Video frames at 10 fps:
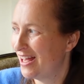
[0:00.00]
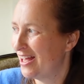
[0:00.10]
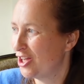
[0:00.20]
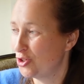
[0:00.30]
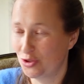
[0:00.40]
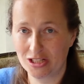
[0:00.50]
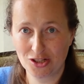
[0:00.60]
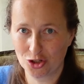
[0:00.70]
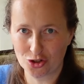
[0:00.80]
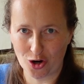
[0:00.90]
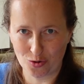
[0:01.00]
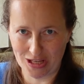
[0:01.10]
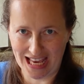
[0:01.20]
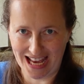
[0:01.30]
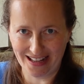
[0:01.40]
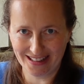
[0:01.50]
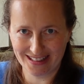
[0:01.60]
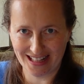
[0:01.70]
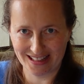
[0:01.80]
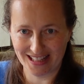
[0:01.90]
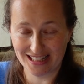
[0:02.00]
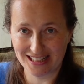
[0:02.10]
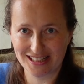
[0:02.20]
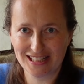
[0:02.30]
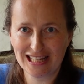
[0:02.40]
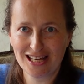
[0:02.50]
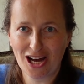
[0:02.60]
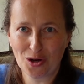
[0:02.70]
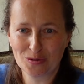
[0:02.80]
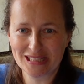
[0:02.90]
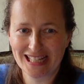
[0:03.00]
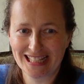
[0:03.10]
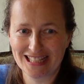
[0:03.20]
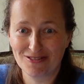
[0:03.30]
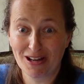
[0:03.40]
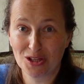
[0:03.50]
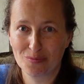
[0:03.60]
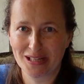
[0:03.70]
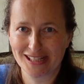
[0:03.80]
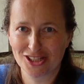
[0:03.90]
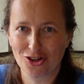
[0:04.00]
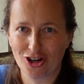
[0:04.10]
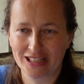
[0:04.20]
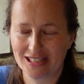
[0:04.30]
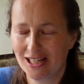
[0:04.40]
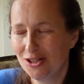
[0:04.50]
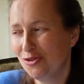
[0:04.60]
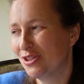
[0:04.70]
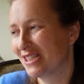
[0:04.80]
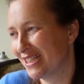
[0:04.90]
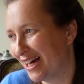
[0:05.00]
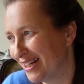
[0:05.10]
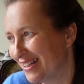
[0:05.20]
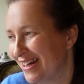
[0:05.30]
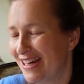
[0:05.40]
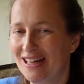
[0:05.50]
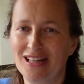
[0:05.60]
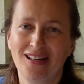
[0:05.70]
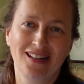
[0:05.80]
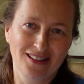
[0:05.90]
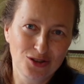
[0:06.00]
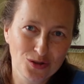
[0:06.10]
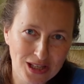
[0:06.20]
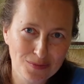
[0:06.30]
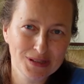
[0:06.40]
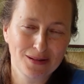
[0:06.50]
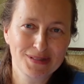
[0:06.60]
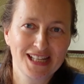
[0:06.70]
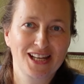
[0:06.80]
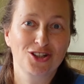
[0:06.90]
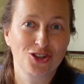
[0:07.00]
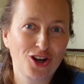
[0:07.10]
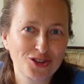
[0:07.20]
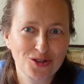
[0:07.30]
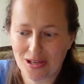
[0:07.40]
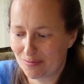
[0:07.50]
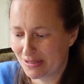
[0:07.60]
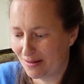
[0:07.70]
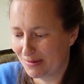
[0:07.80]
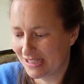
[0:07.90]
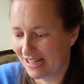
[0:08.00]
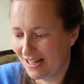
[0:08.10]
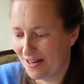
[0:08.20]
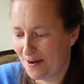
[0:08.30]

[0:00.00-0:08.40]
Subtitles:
you didn't grow yet and then see how are they developing in the garden, and you decide to keep something and not to keep something.